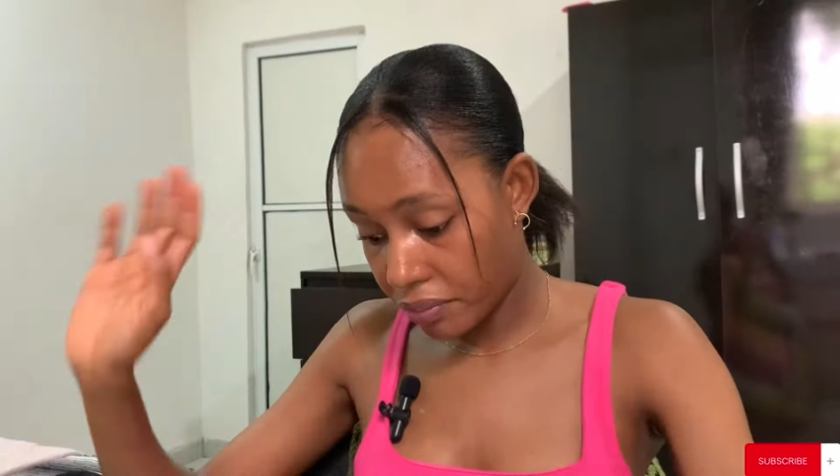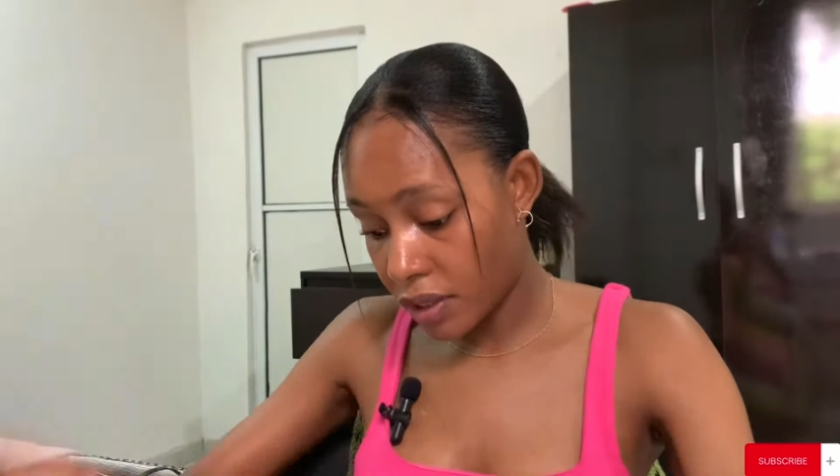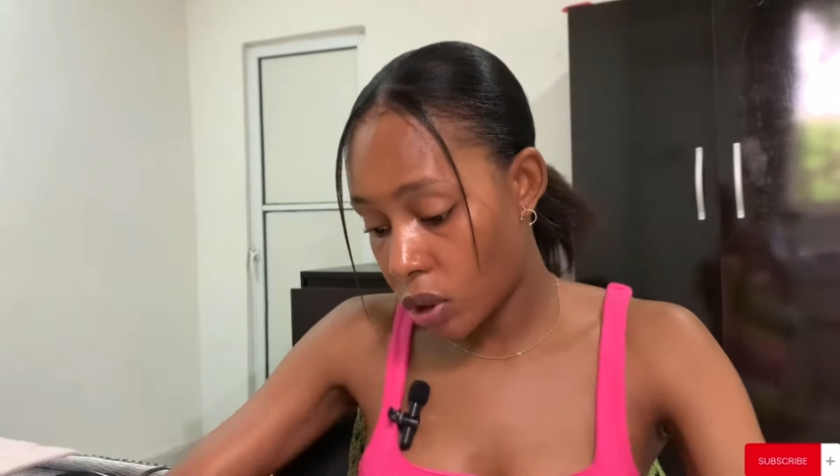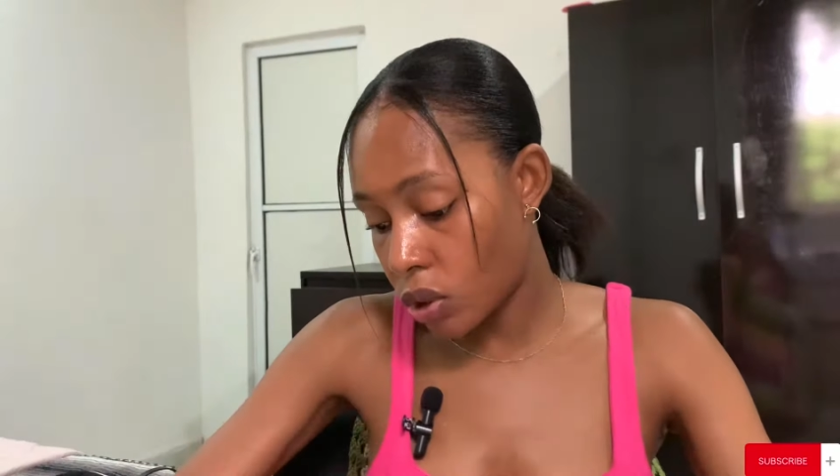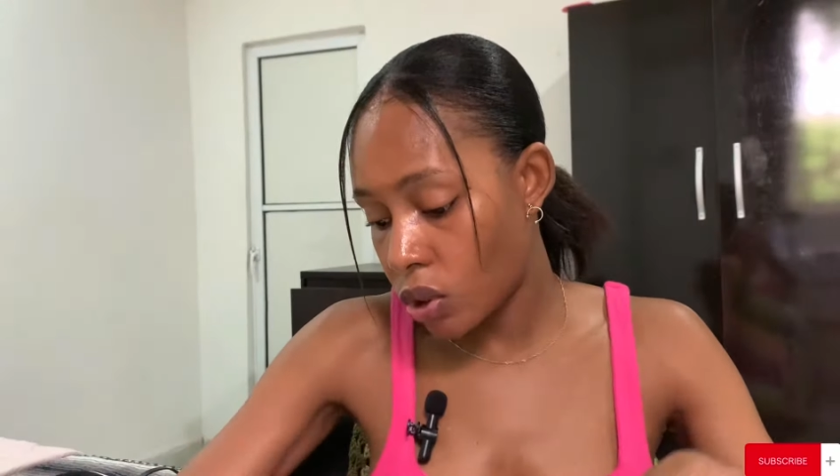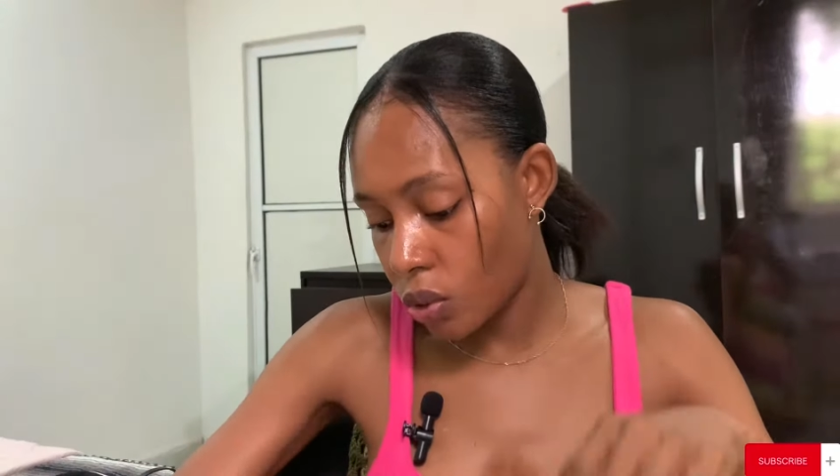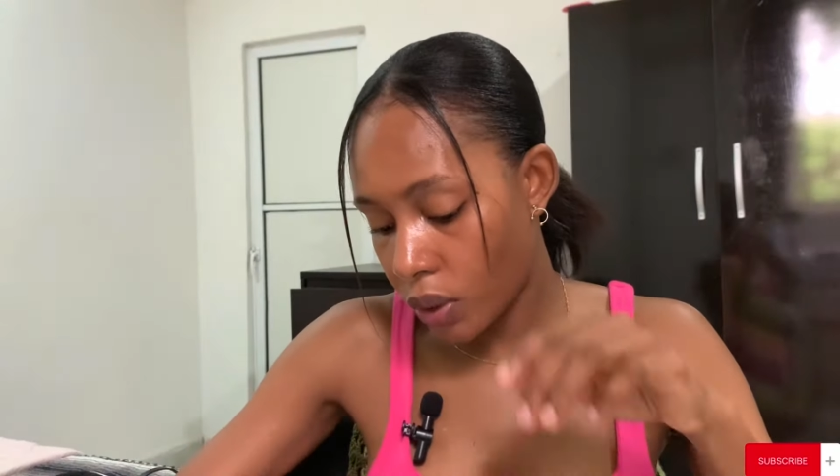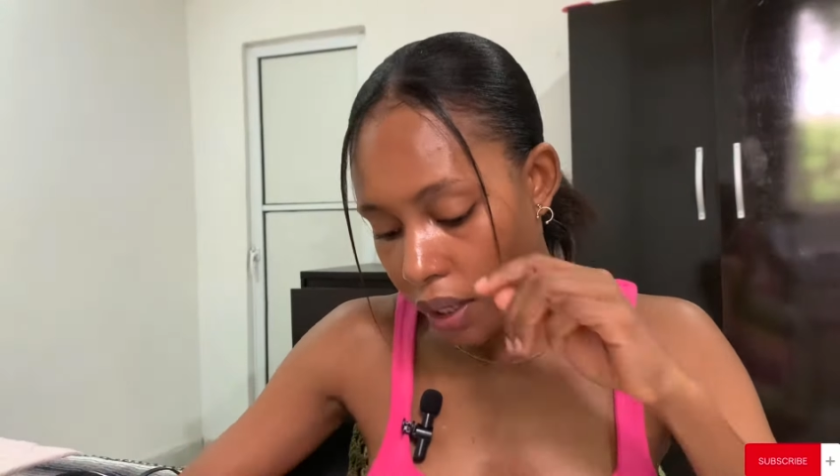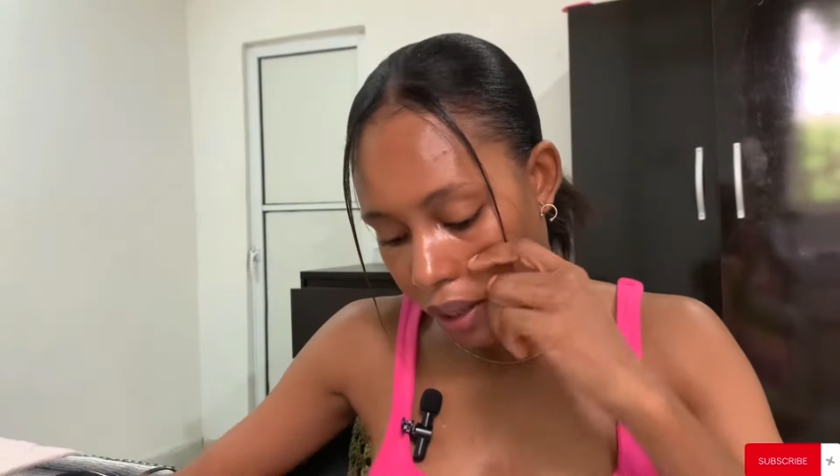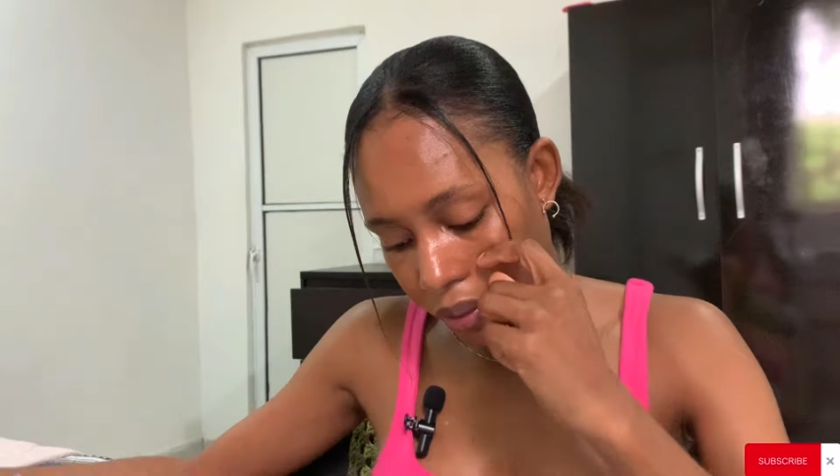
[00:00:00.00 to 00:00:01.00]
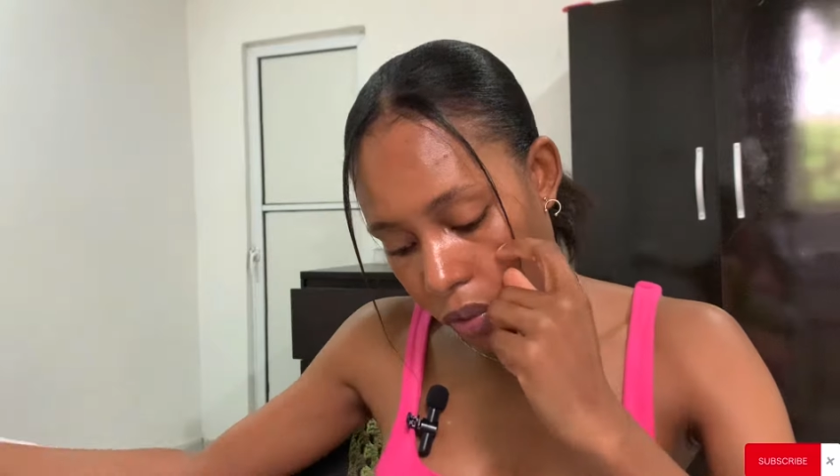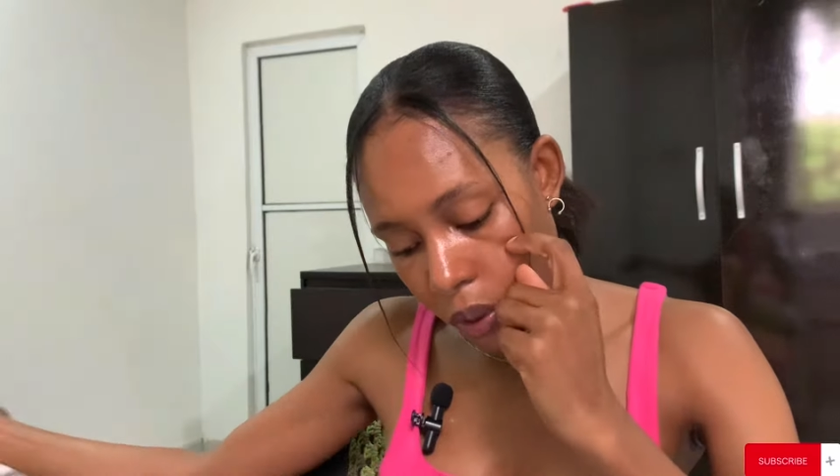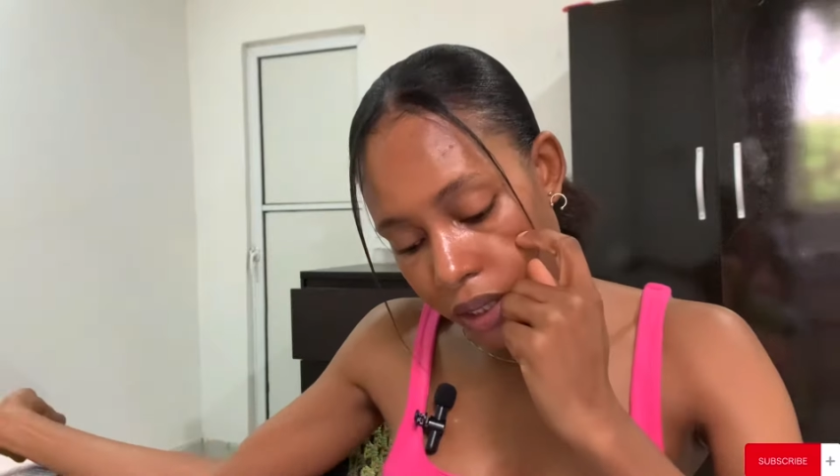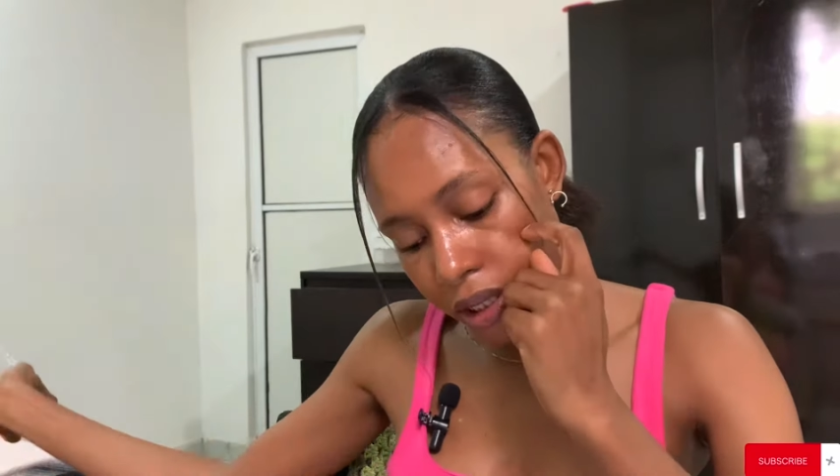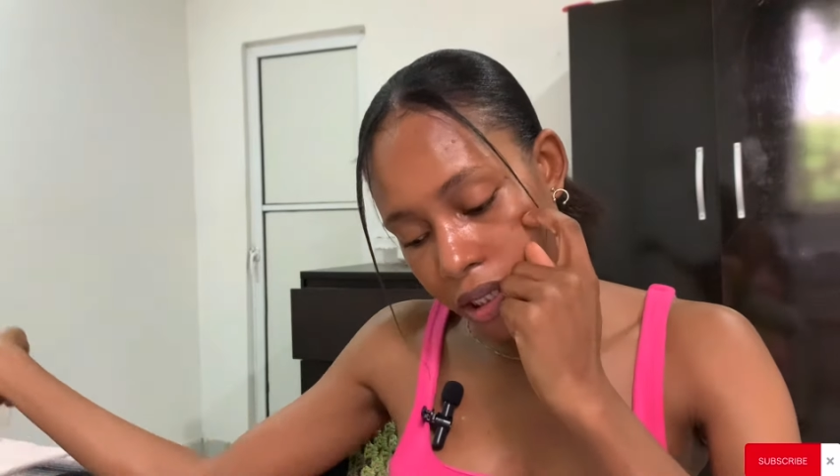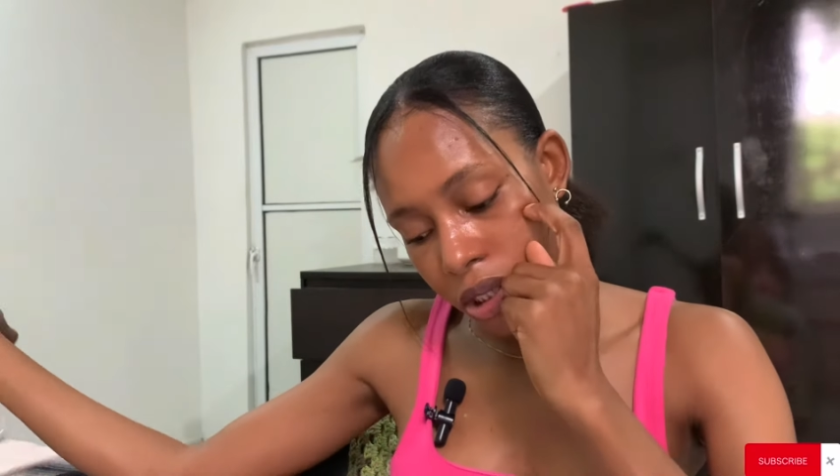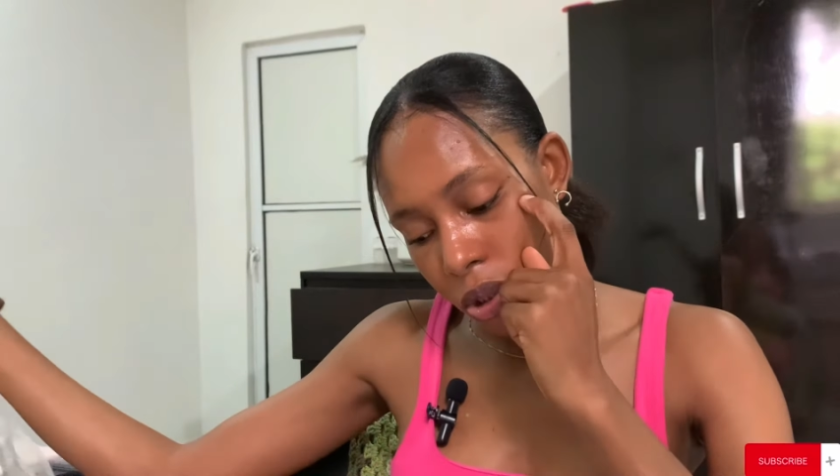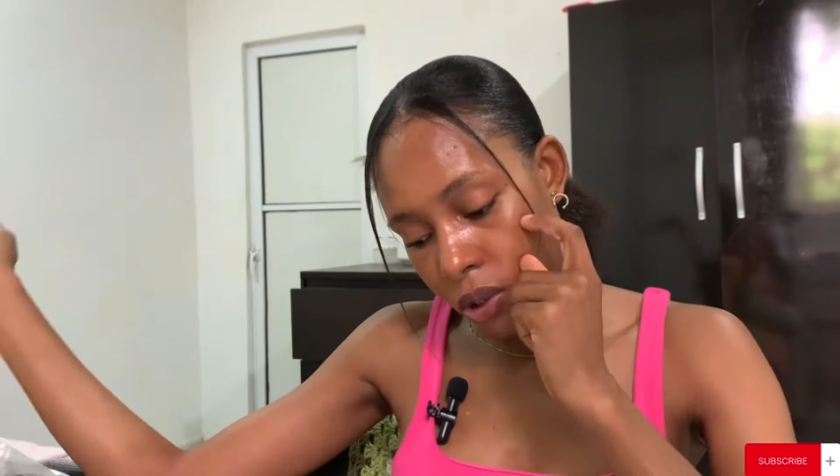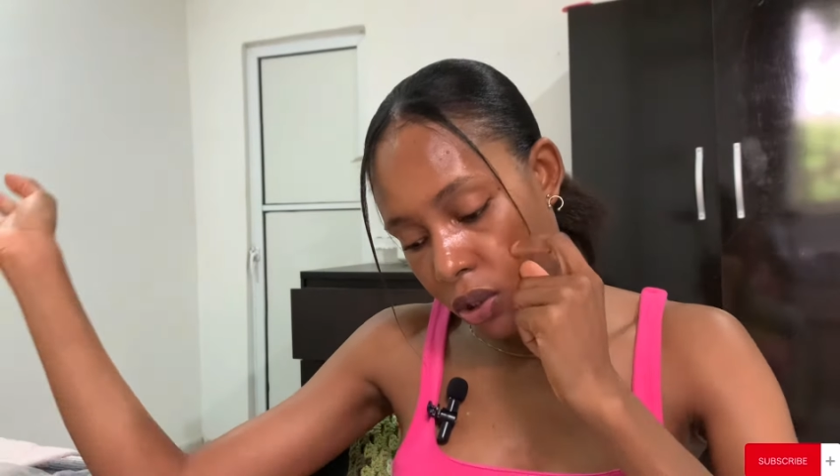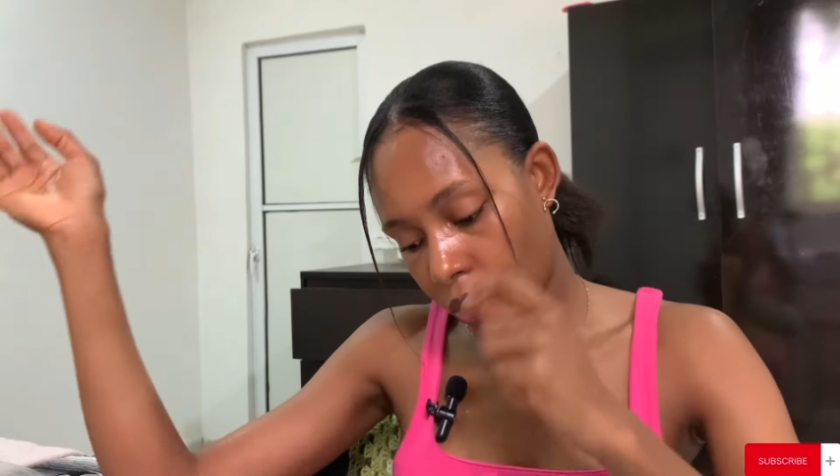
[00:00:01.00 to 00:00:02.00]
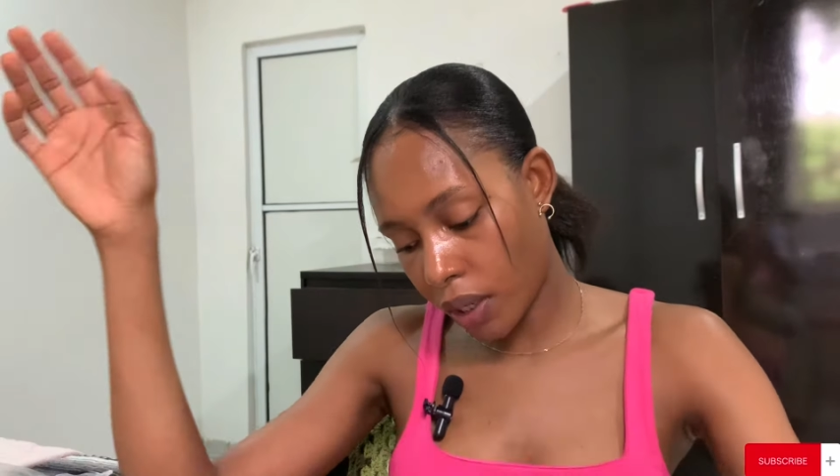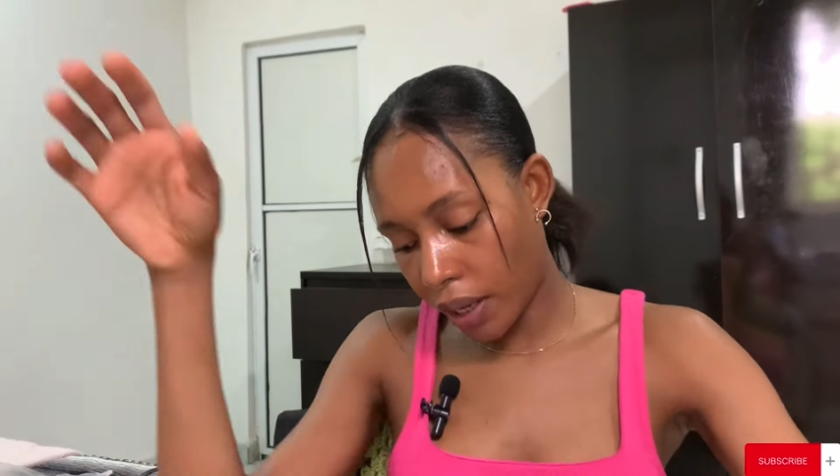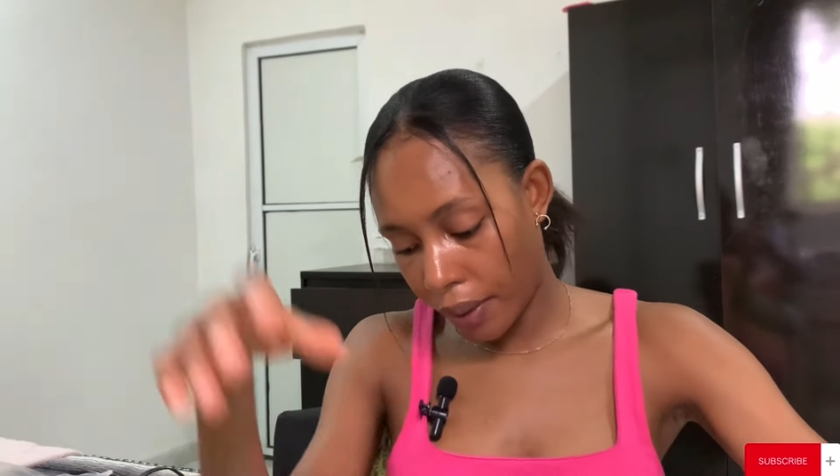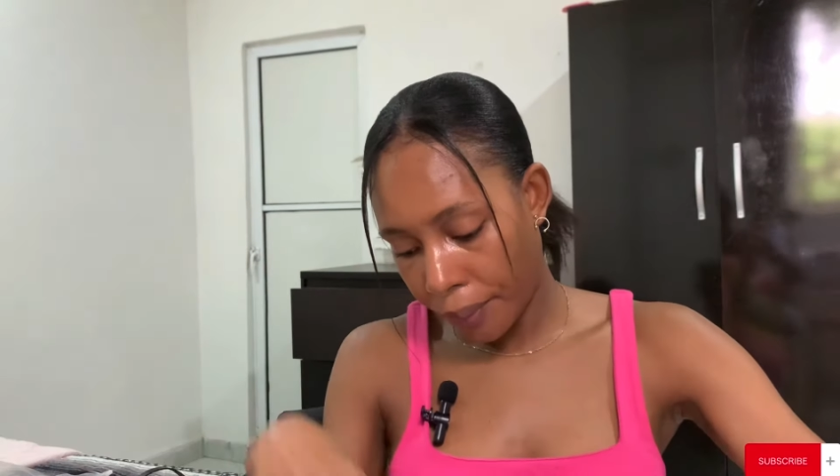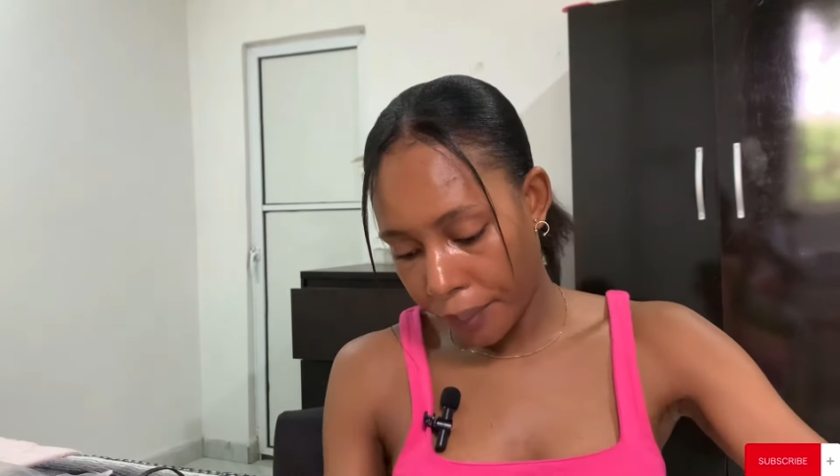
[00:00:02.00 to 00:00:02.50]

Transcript: it's just okay. Quality is just okay.